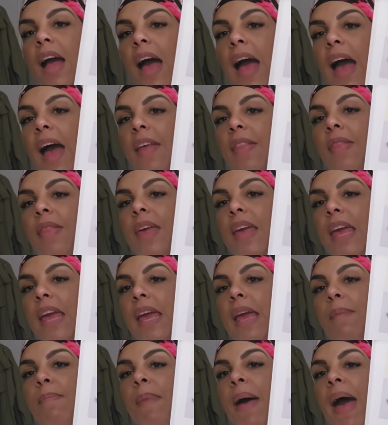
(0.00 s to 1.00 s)
at
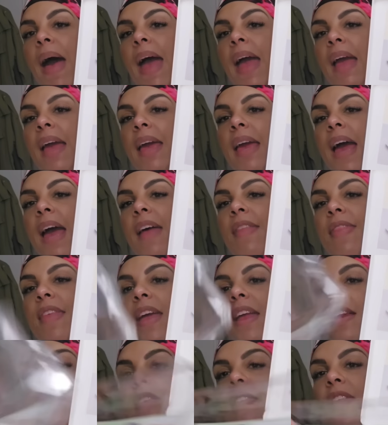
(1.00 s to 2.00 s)
the back and
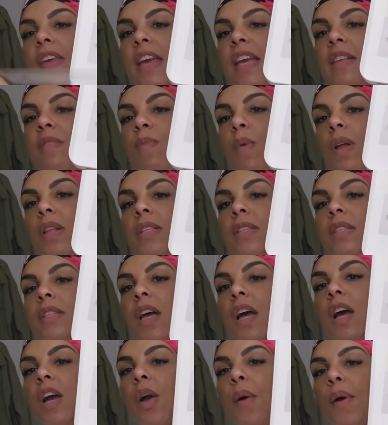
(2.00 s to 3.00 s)
then these ones
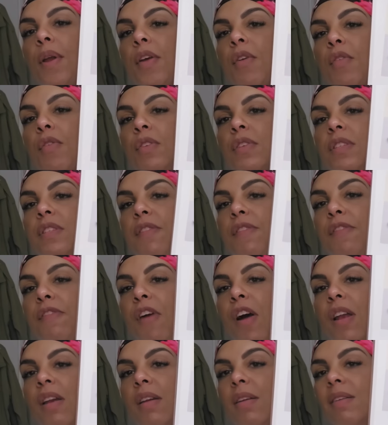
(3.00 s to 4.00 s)
going across the
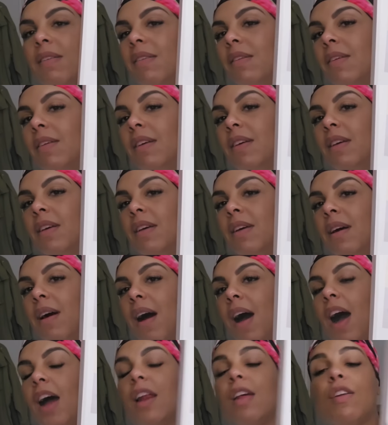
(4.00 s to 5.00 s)
front.
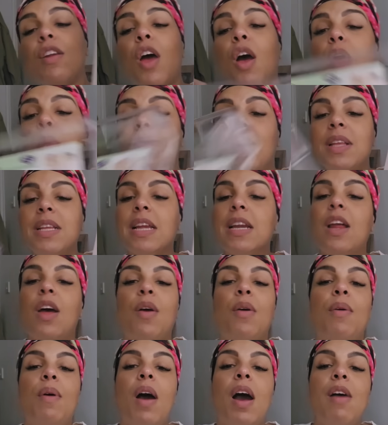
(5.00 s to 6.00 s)
I don't know.
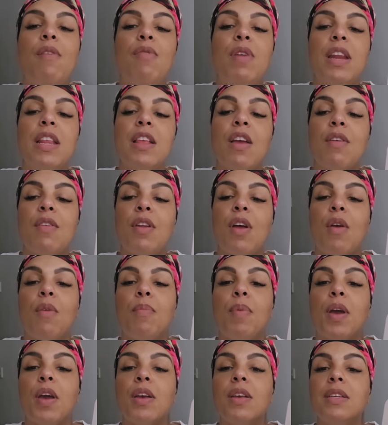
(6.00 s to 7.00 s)
I really don't know,
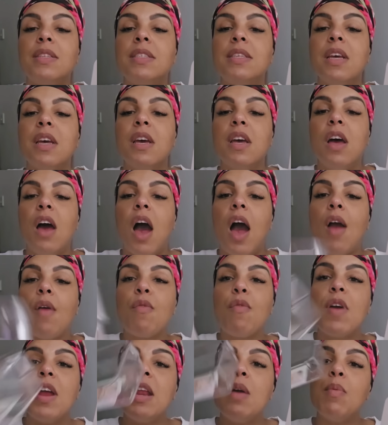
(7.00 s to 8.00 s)
because I
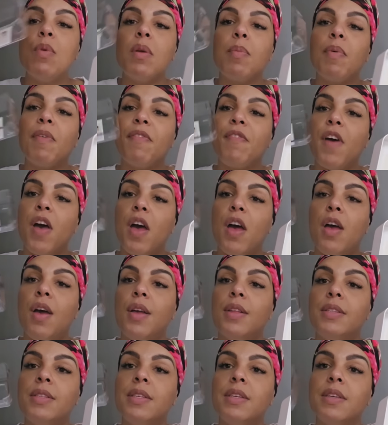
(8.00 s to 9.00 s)
really would have preferred